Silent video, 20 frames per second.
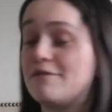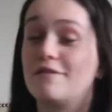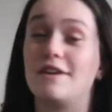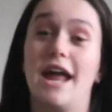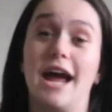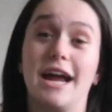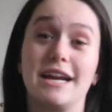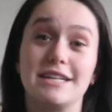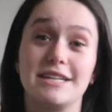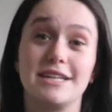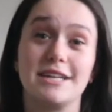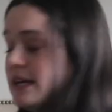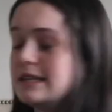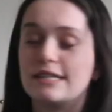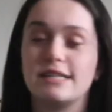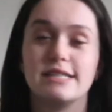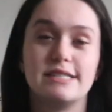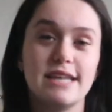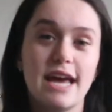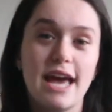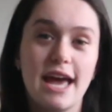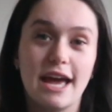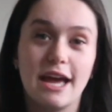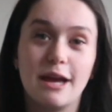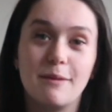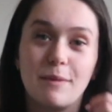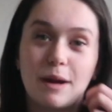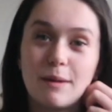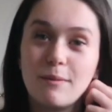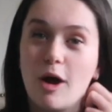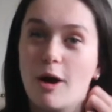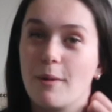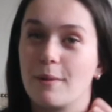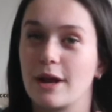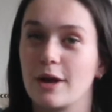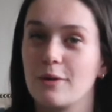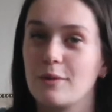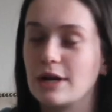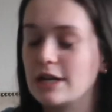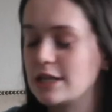of $90. Today, my mom and
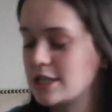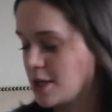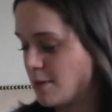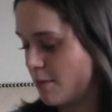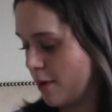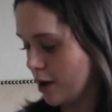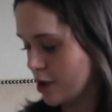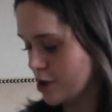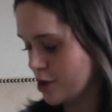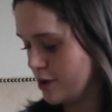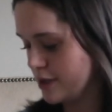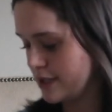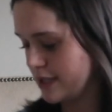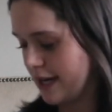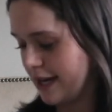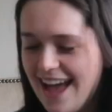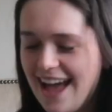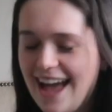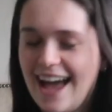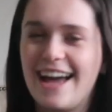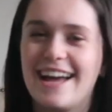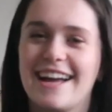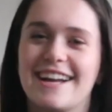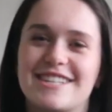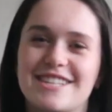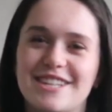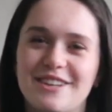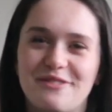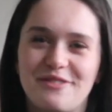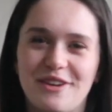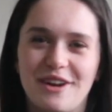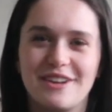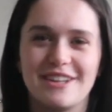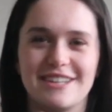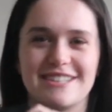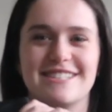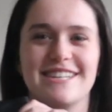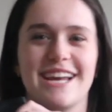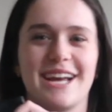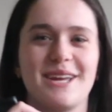I went into Marshall's, and I actually found a
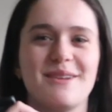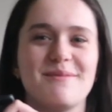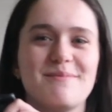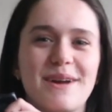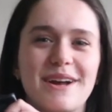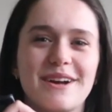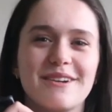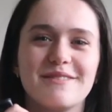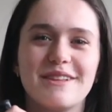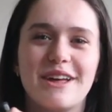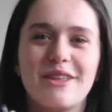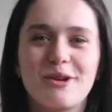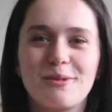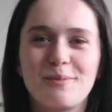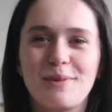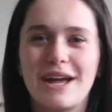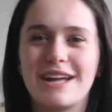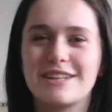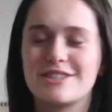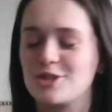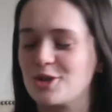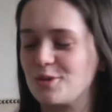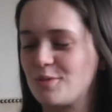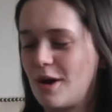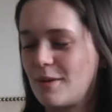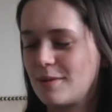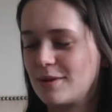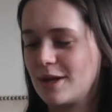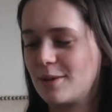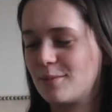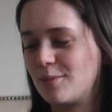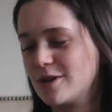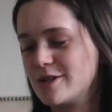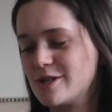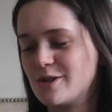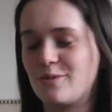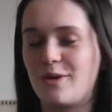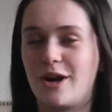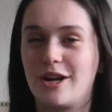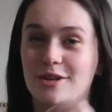second pair of leather pants, and you're probably like,
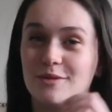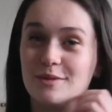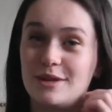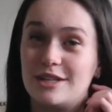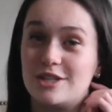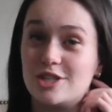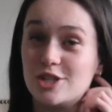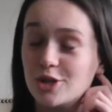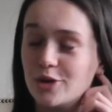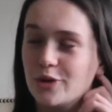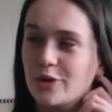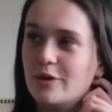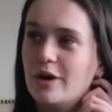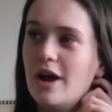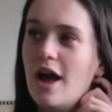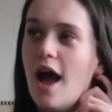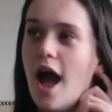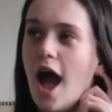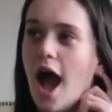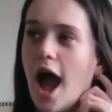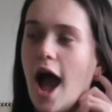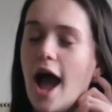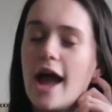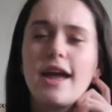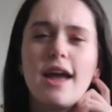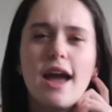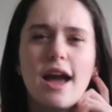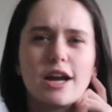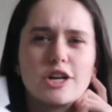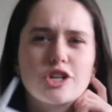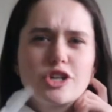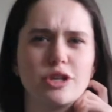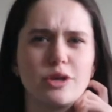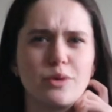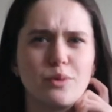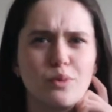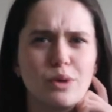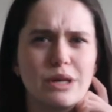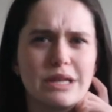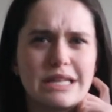Bridget, why do you need two? I actually
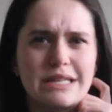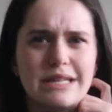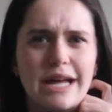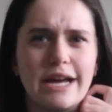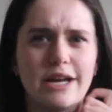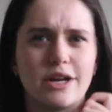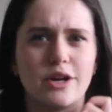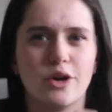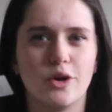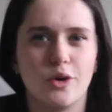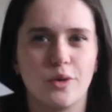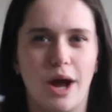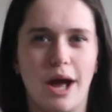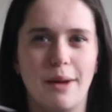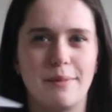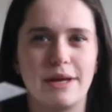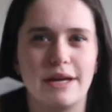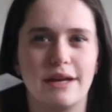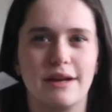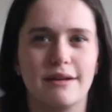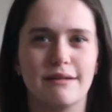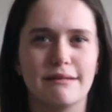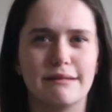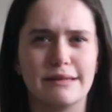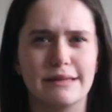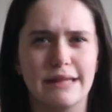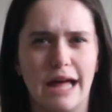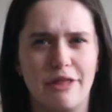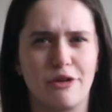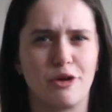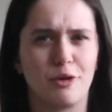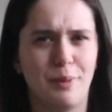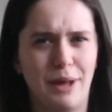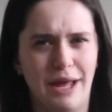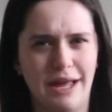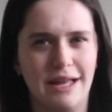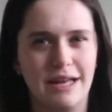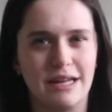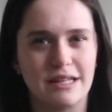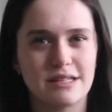really like grabbing leather
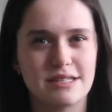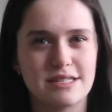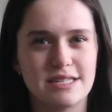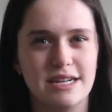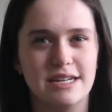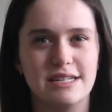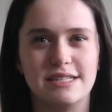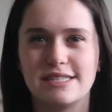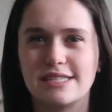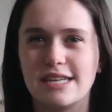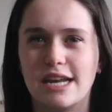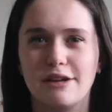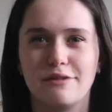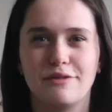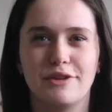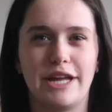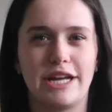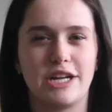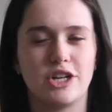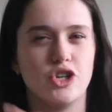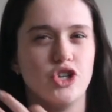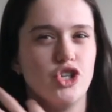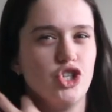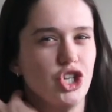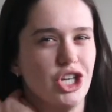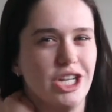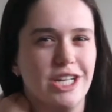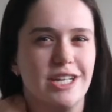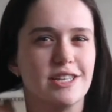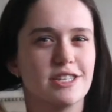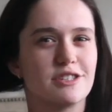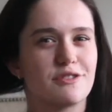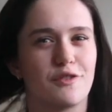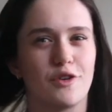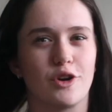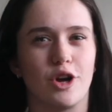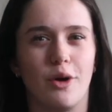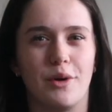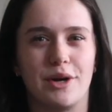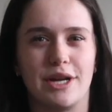pants instead of like jeans
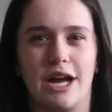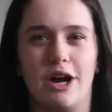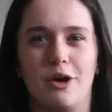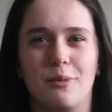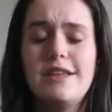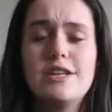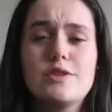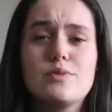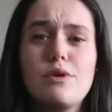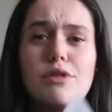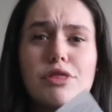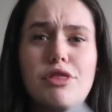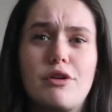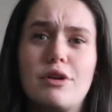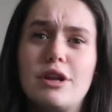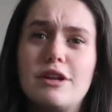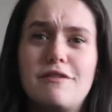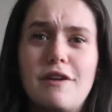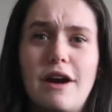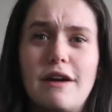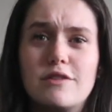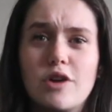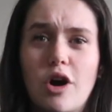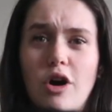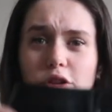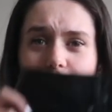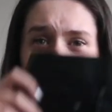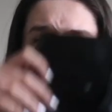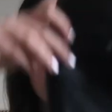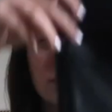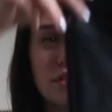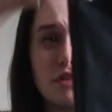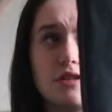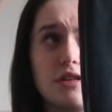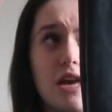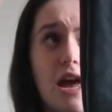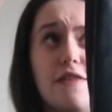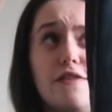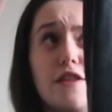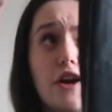for going out. And these were $35,
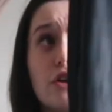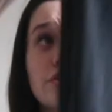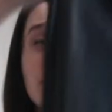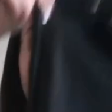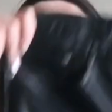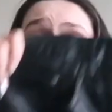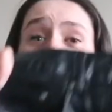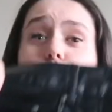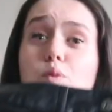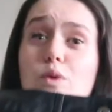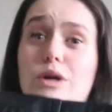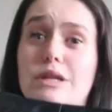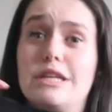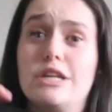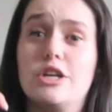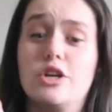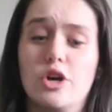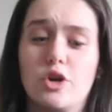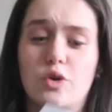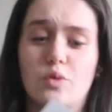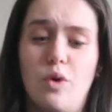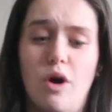and they're like really good